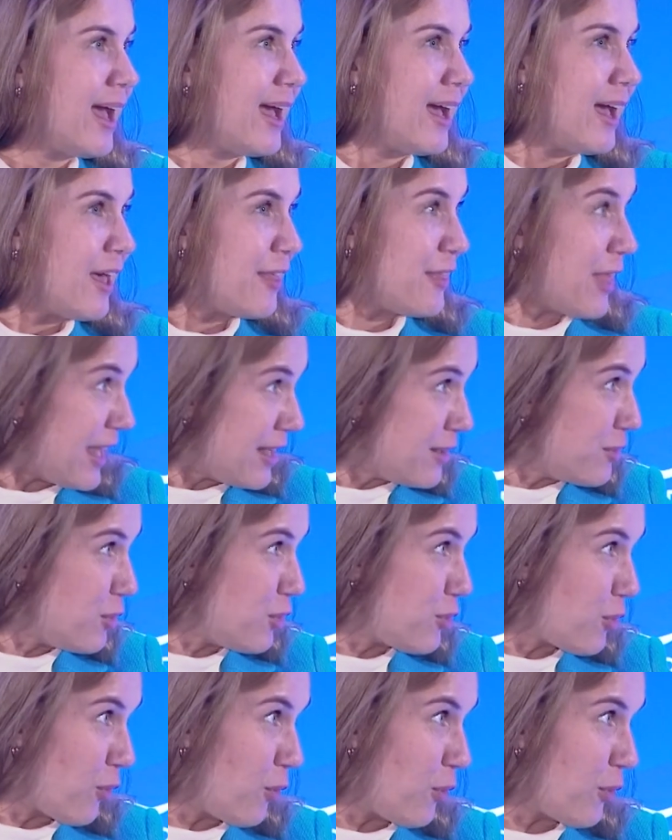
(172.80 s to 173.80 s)
Then we
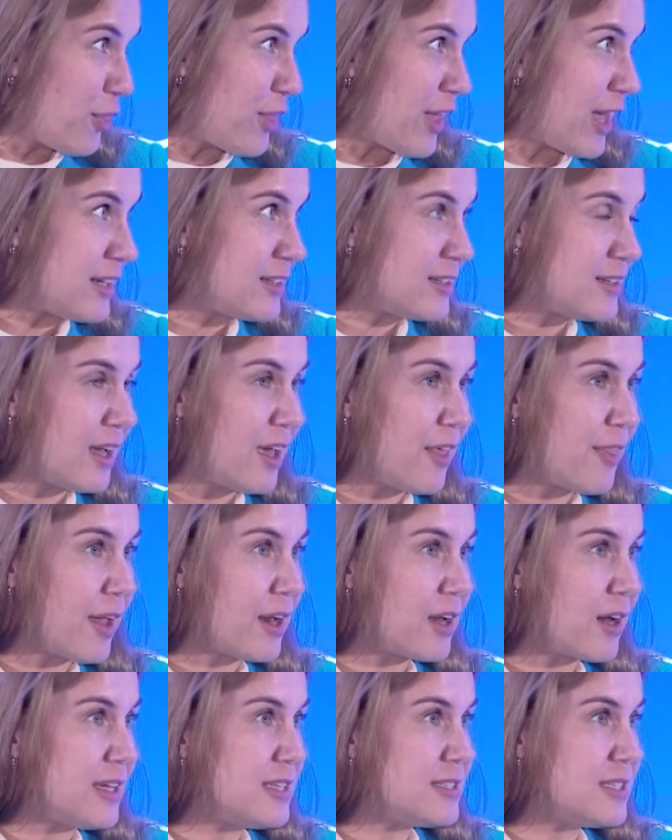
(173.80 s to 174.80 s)
thought that the
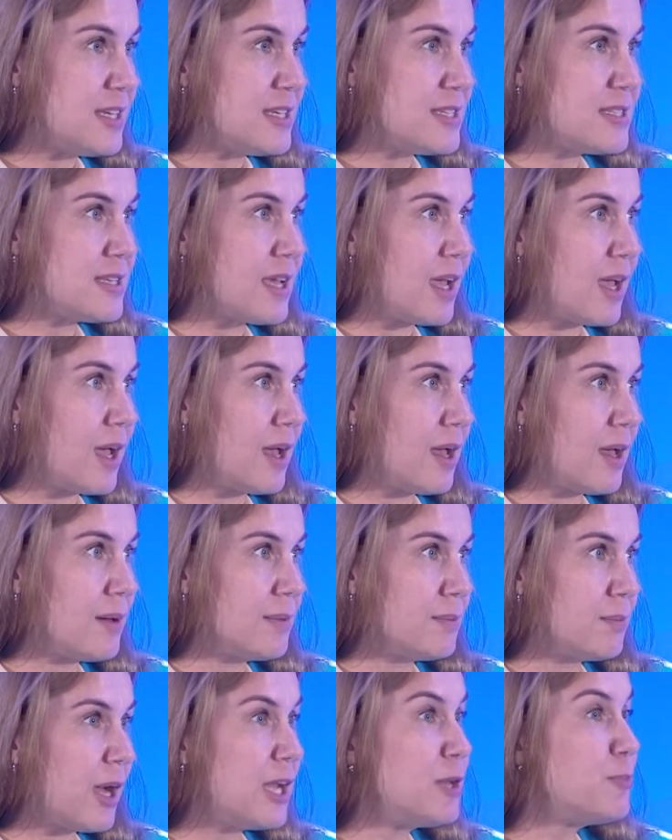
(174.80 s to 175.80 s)
crisis
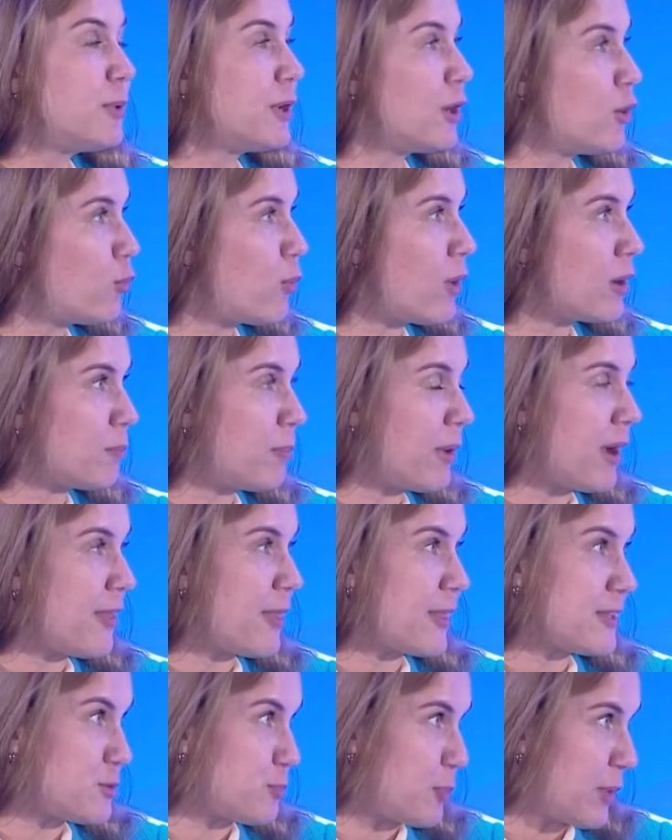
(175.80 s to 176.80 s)
might be over by
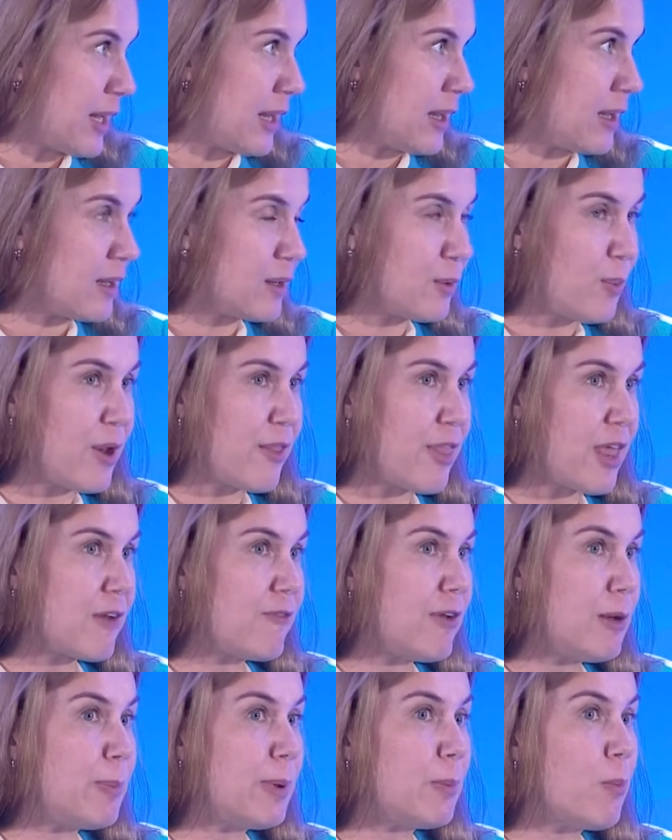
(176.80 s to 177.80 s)
the spring, where there
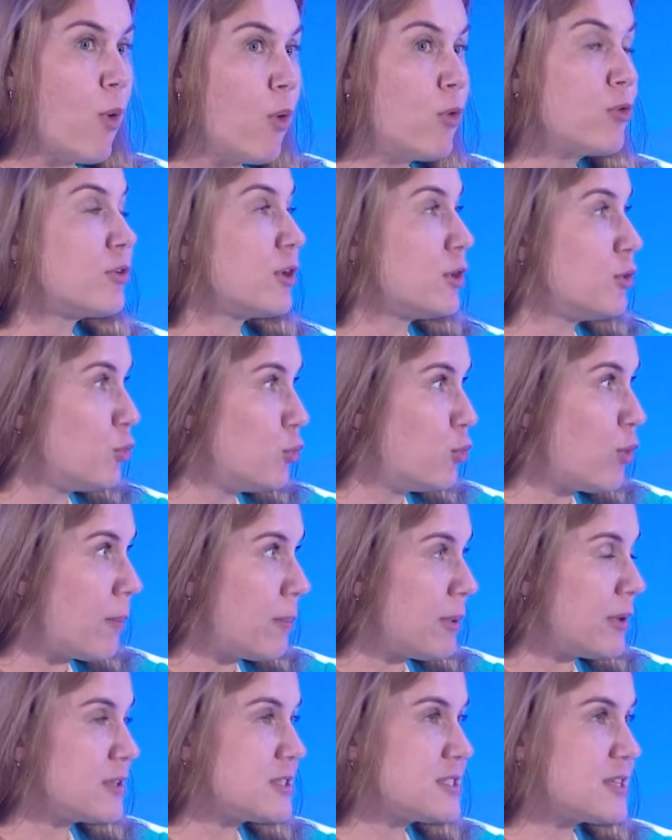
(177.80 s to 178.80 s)
will be more
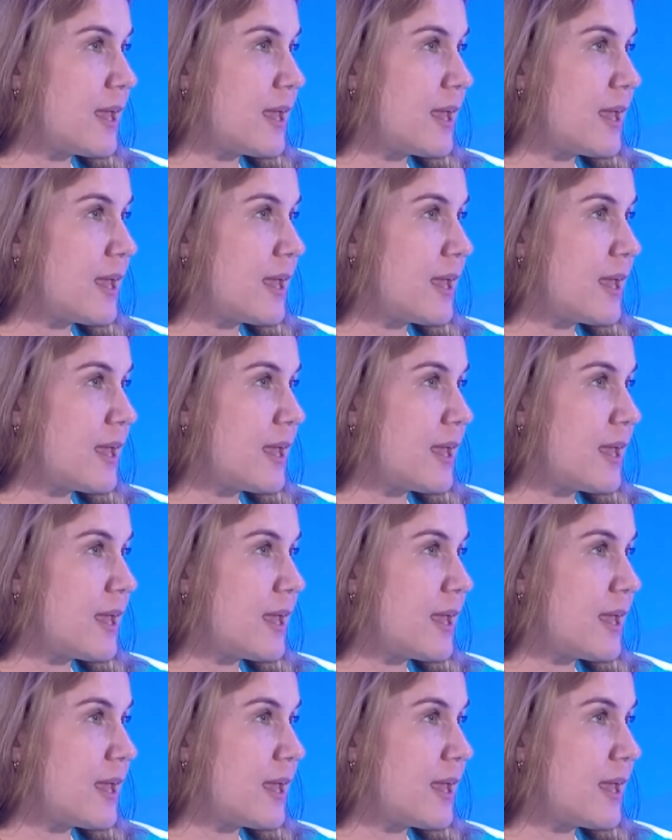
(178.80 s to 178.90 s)
renewables.